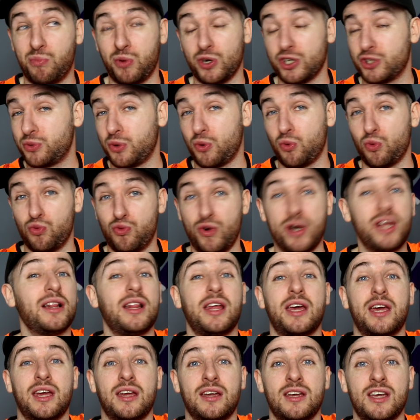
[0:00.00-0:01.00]
which will
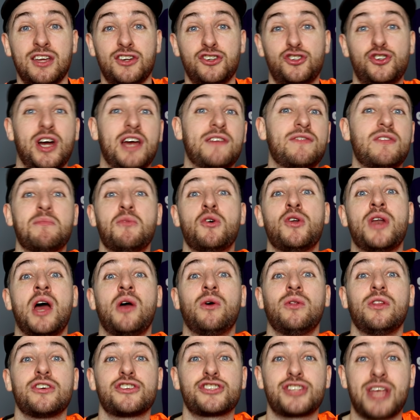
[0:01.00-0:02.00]
really drive the Moon
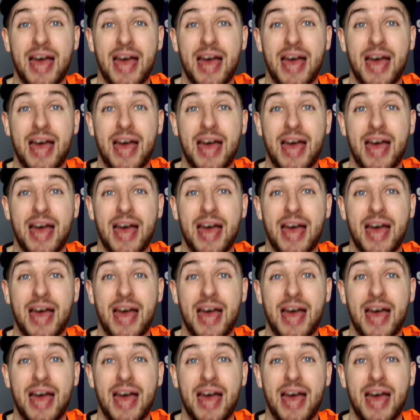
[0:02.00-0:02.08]
Howlers